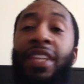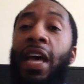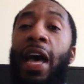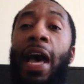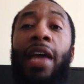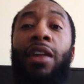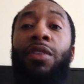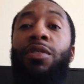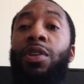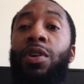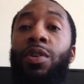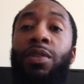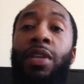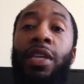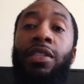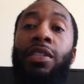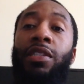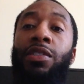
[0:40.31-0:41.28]
I don't know,
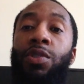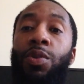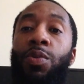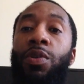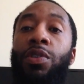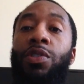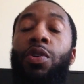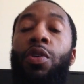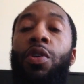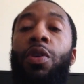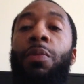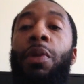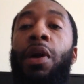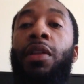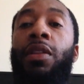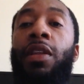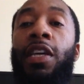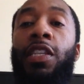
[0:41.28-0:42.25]
they just don't want to talk
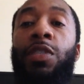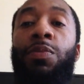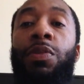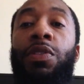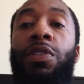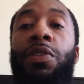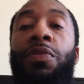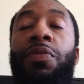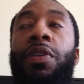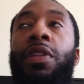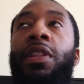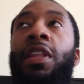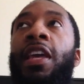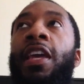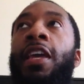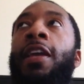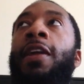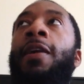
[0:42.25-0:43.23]
about that specific
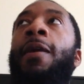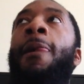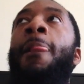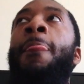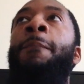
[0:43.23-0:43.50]
thing.